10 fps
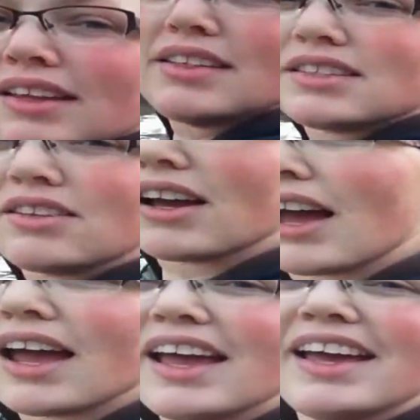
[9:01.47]
and this little
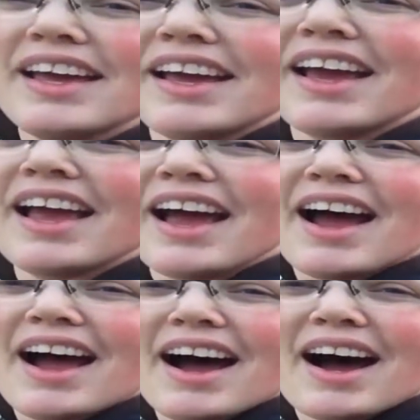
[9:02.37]
guy
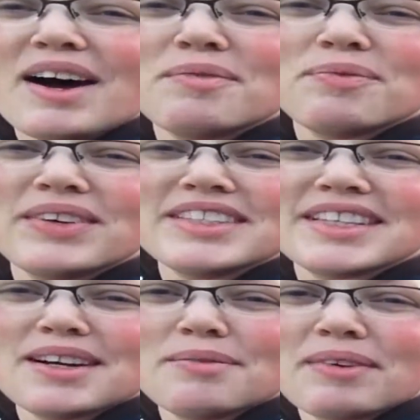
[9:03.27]
with
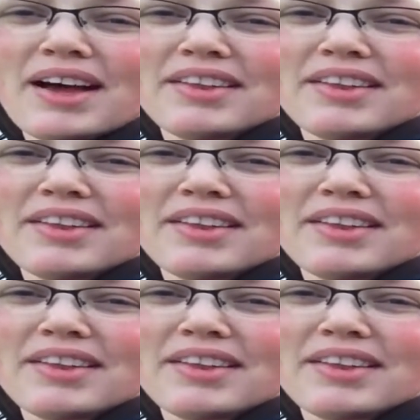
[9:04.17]
some